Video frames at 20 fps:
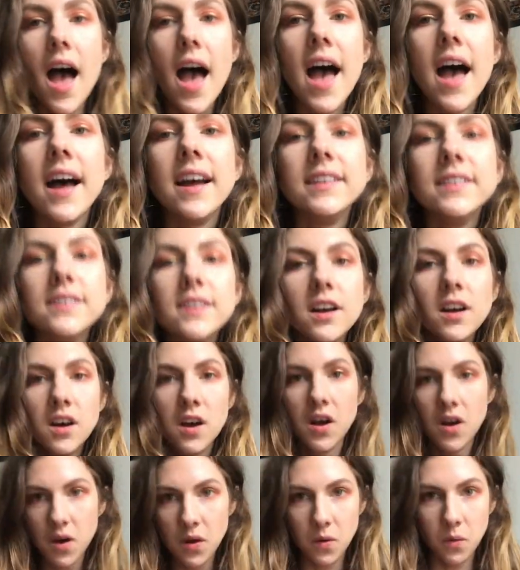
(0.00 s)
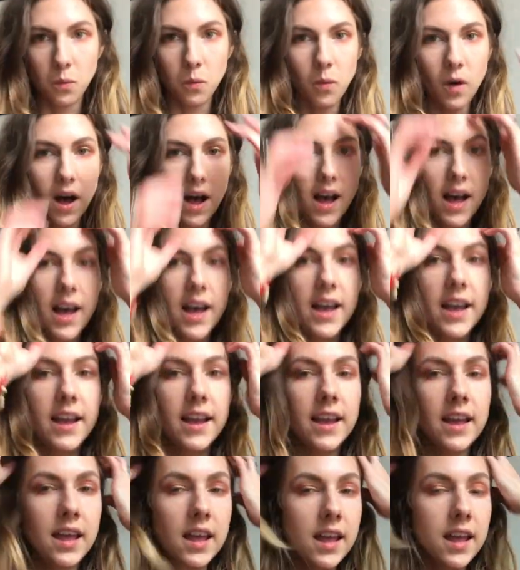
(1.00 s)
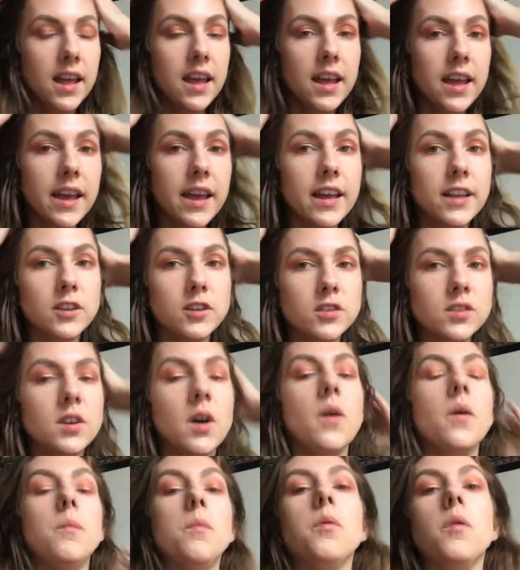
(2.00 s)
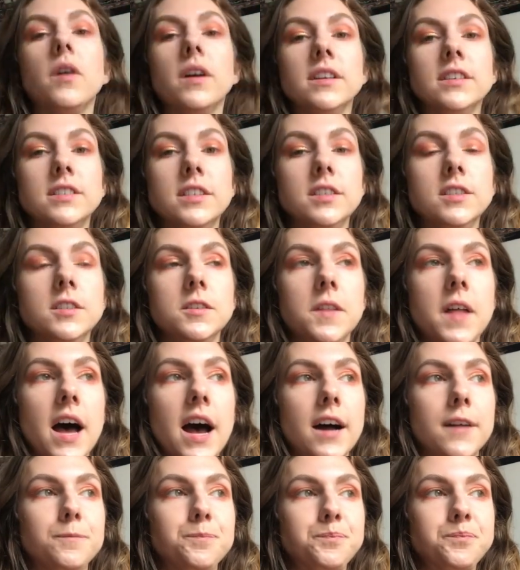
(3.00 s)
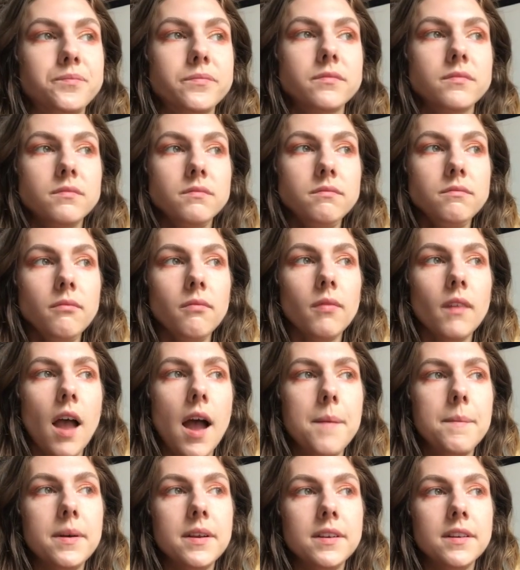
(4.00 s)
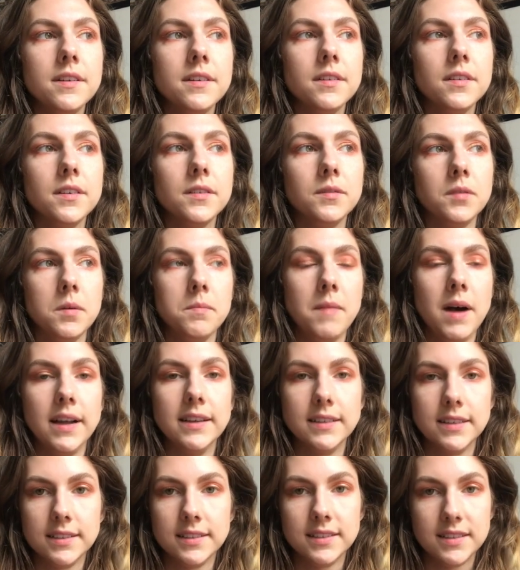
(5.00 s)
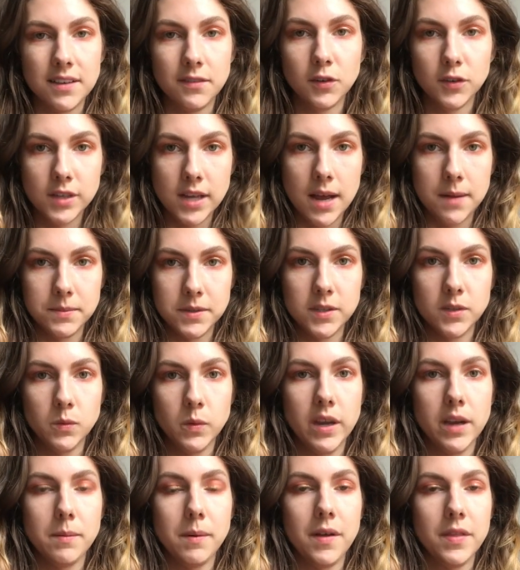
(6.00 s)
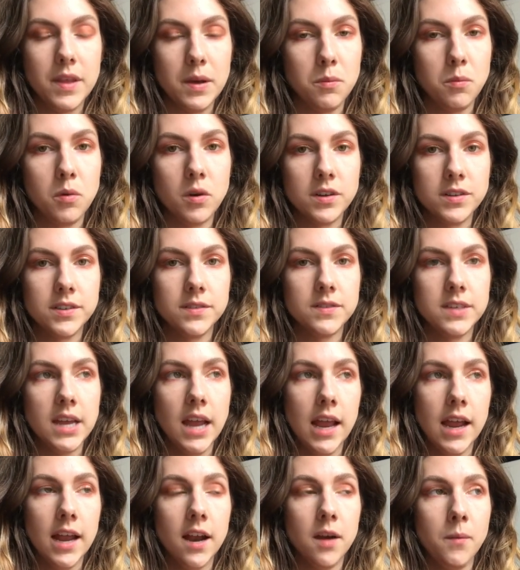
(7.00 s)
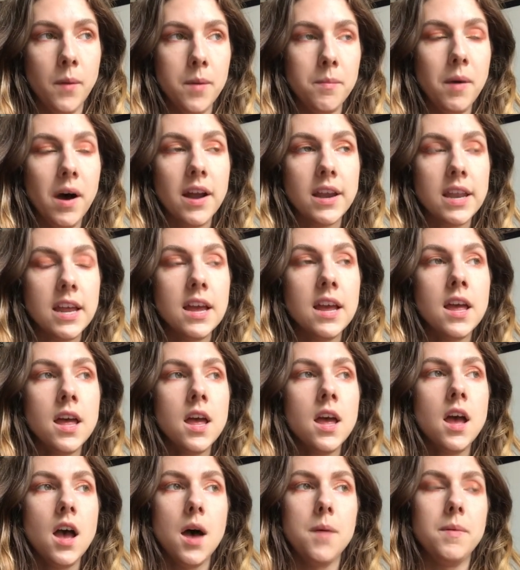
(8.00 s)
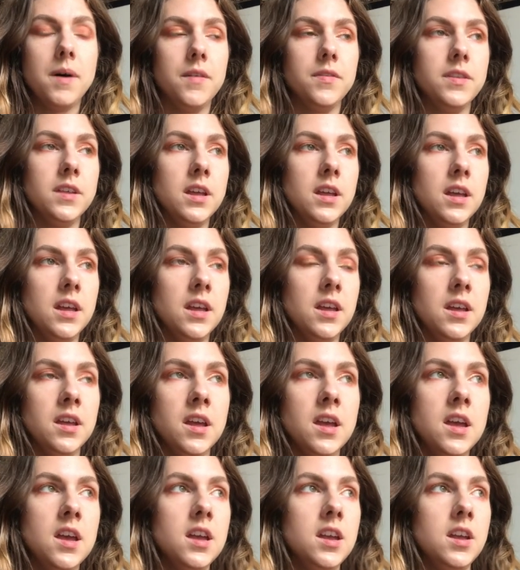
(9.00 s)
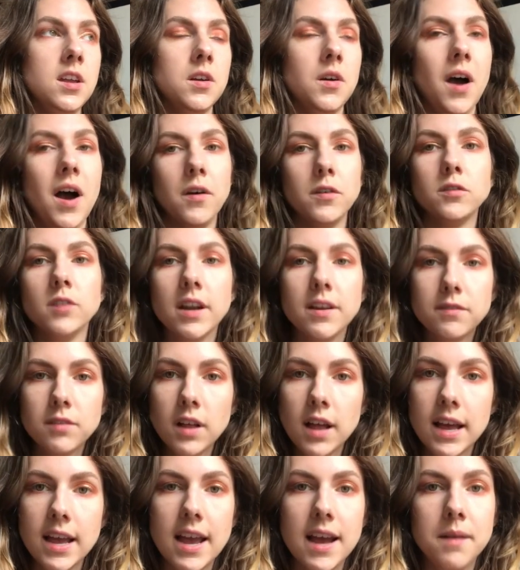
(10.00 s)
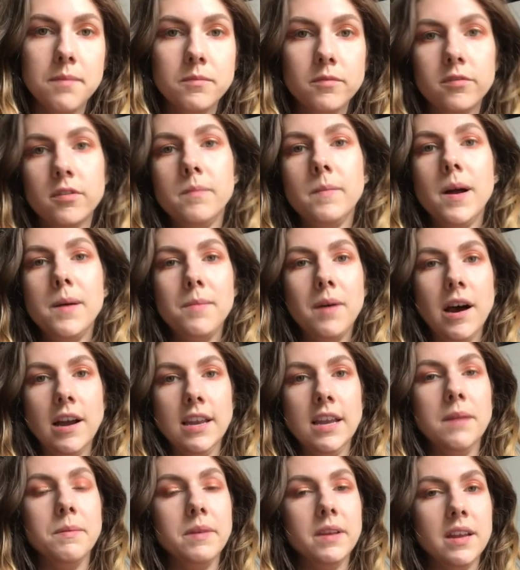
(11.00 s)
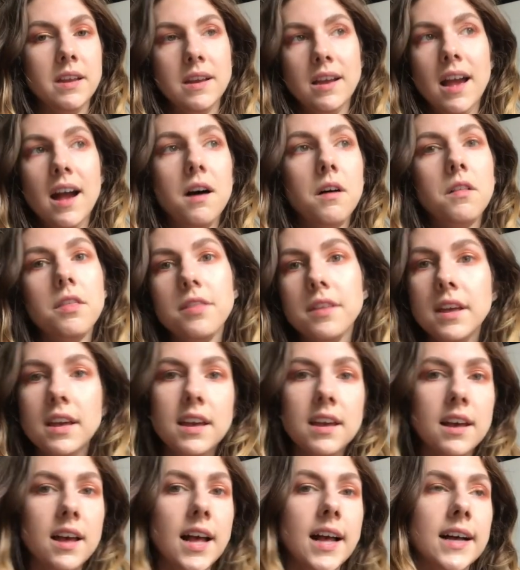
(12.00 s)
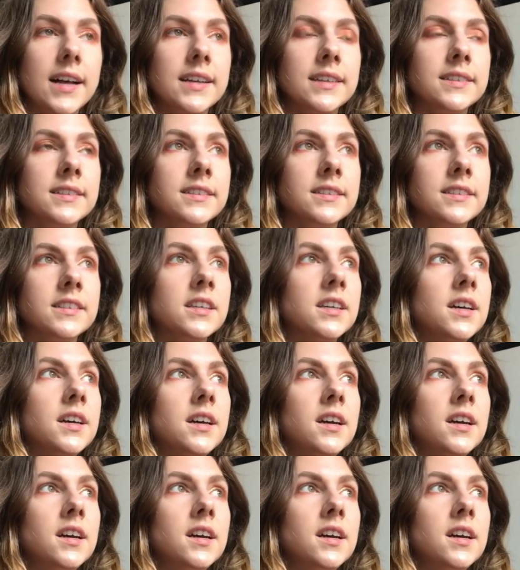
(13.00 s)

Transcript: and why it is so important to do that. I've been reminded several times this week about the importance of taking care of my body, about how grateful I am for my body being healthy and